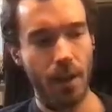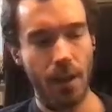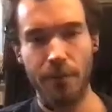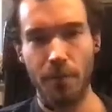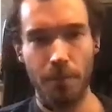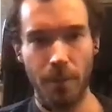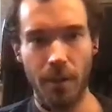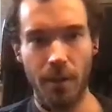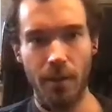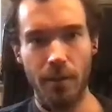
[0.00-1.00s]

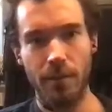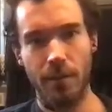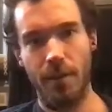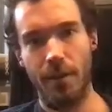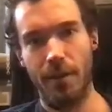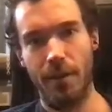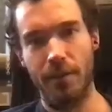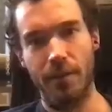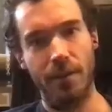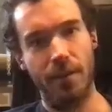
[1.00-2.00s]
FMBs
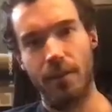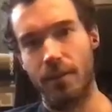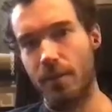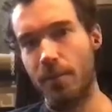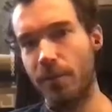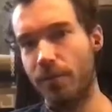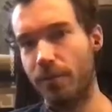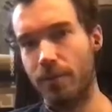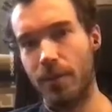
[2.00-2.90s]
and some of,